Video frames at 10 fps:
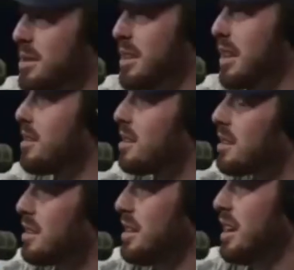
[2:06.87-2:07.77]
it's like,
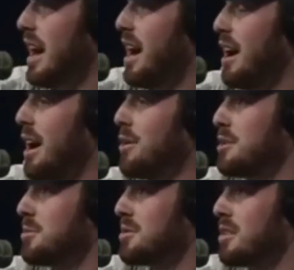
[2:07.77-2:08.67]
how are you
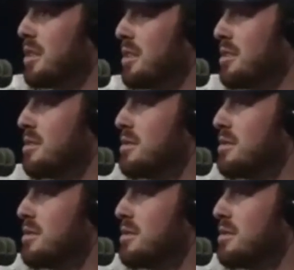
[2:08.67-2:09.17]
supposed to?